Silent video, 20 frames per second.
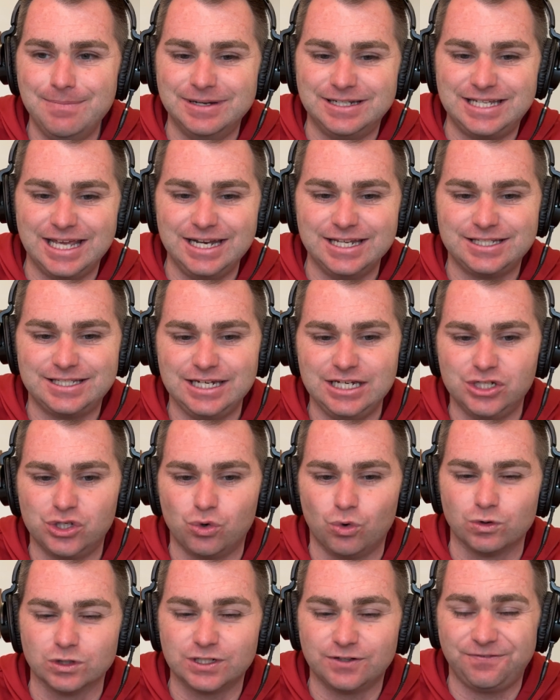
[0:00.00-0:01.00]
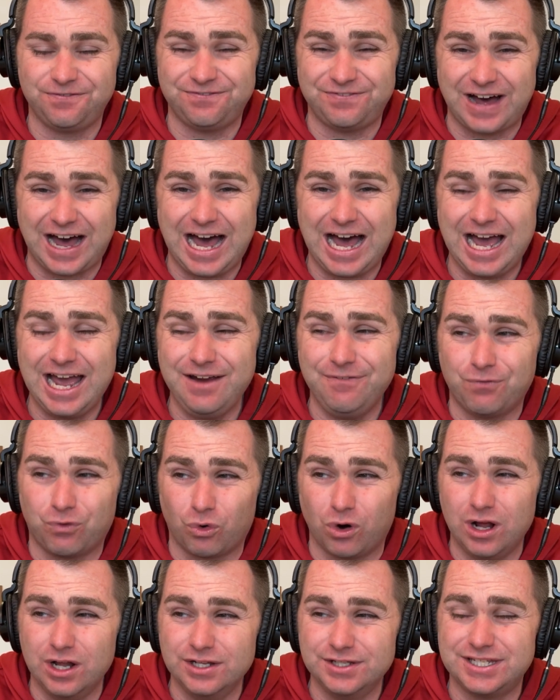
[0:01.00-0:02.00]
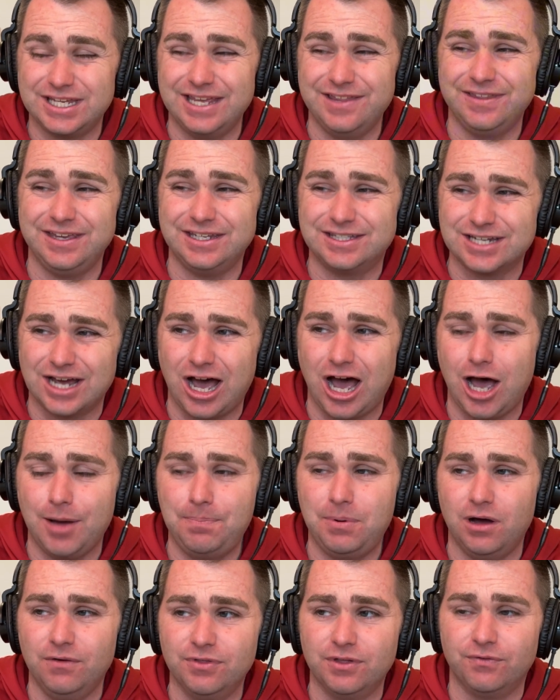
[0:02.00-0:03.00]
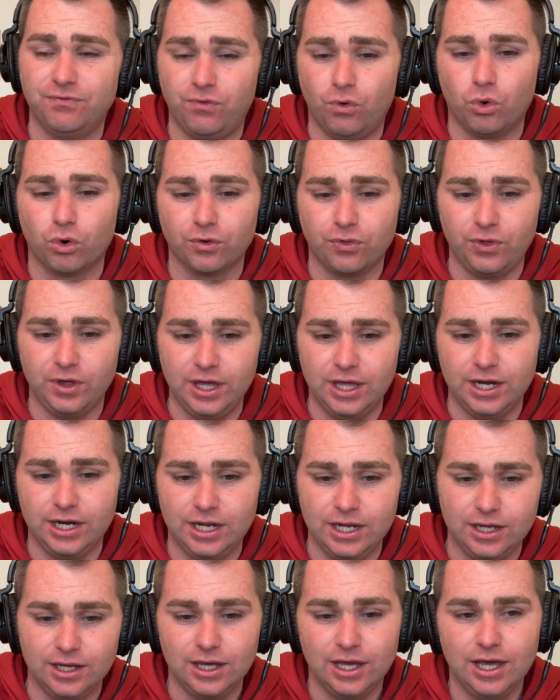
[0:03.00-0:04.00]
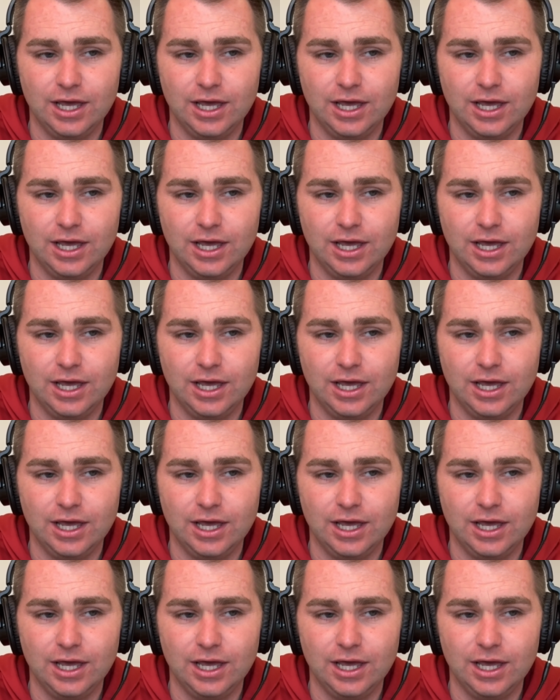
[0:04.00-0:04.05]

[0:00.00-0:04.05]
but Tennessee scores 5 runs in the top of the 4th inning.